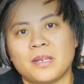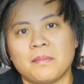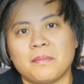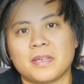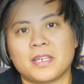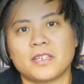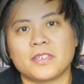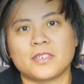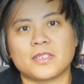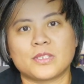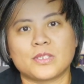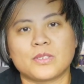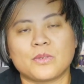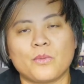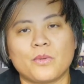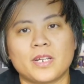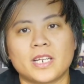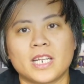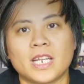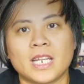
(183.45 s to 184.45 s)
Because
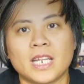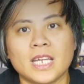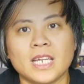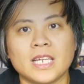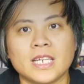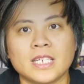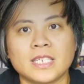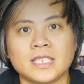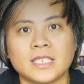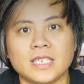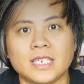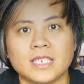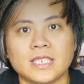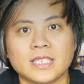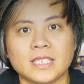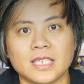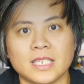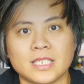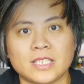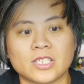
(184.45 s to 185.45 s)
what it is
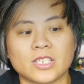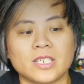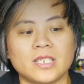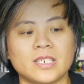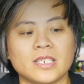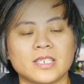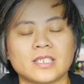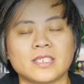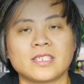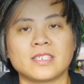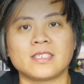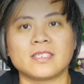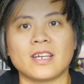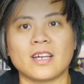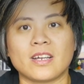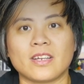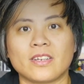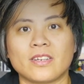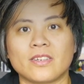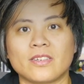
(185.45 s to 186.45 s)
it's gonna
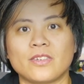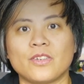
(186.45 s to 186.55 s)
suck